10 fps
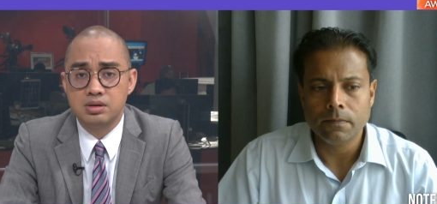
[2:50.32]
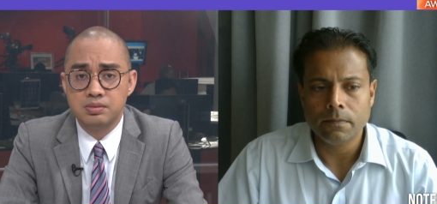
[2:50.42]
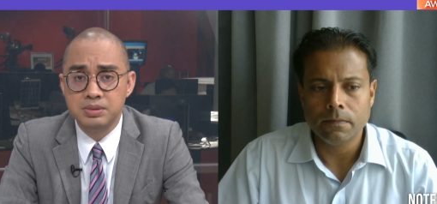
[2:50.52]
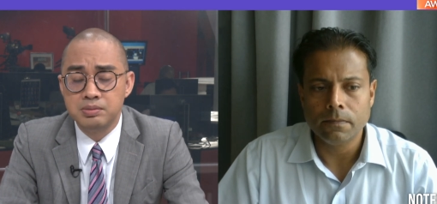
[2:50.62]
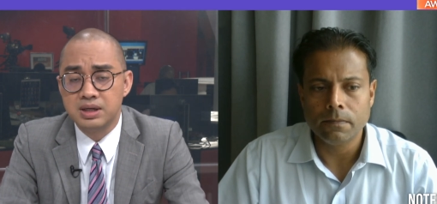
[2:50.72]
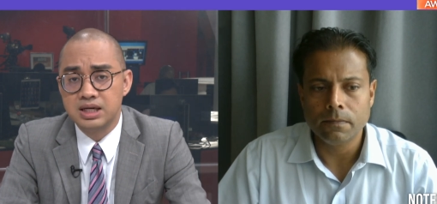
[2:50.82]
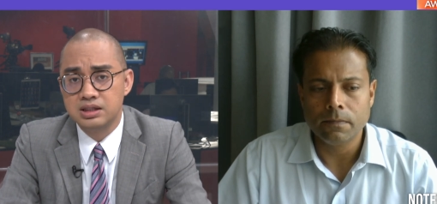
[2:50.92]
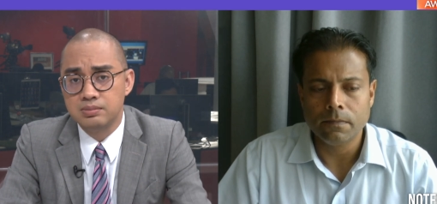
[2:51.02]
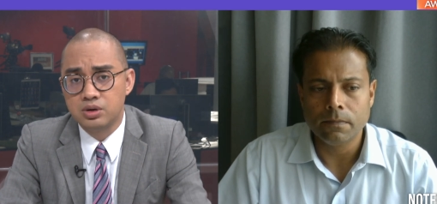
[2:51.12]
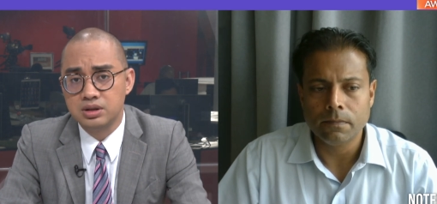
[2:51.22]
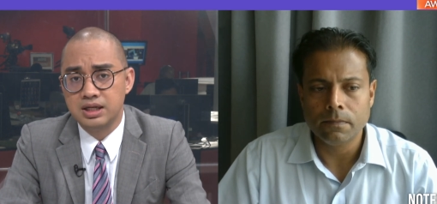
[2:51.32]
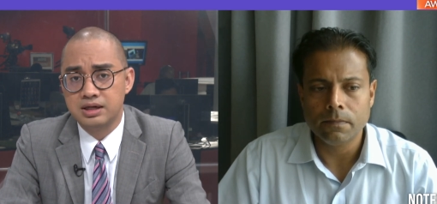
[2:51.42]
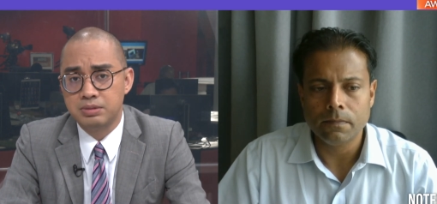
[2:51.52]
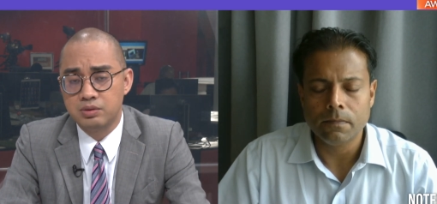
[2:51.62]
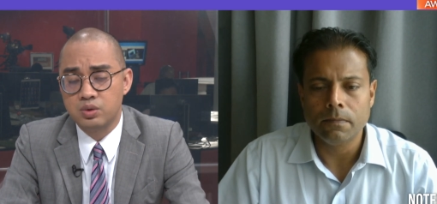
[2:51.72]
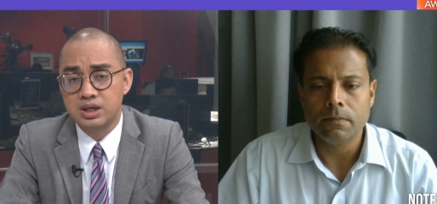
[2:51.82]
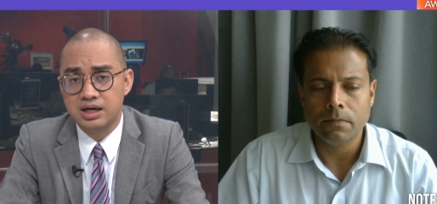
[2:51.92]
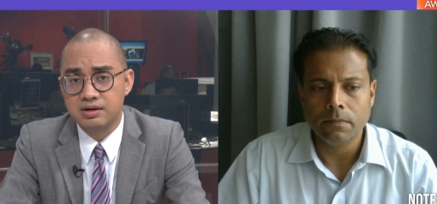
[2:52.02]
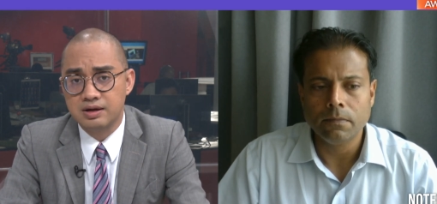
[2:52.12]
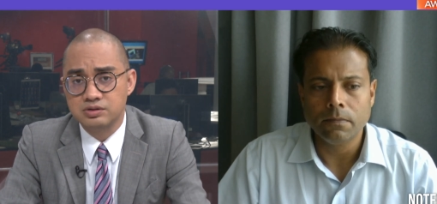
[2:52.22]
Speaker 1: a mid-market model at about
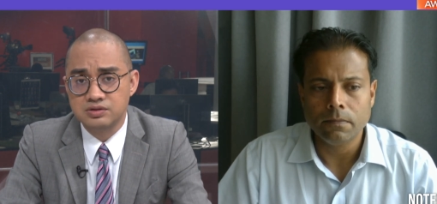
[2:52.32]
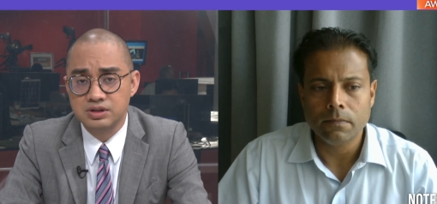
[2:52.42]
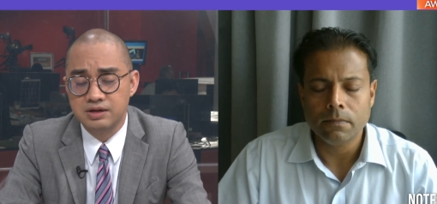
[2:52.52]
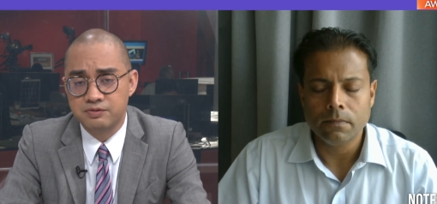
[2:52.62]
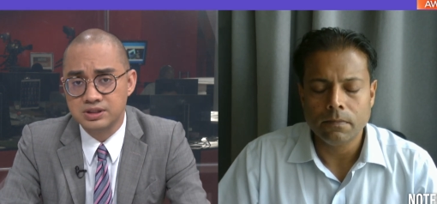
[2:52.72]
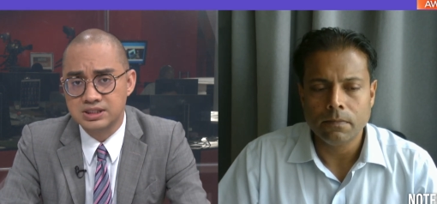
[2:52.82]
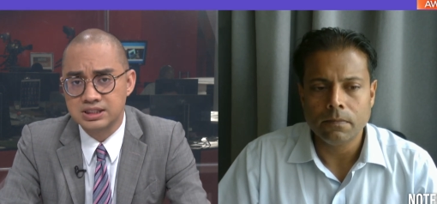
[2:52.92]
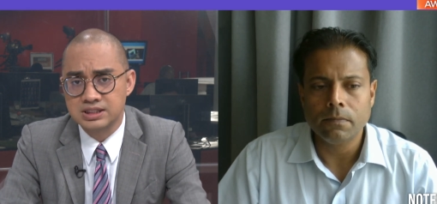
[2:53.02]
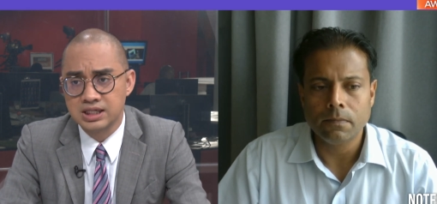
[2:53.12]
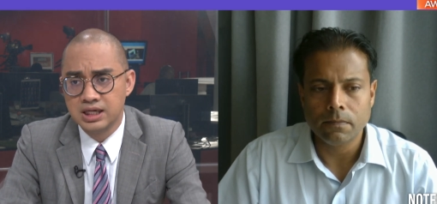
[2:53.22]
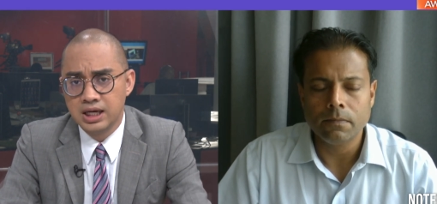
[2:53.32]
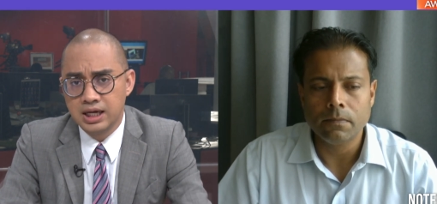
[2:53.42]
100,000 ringgit, for instance.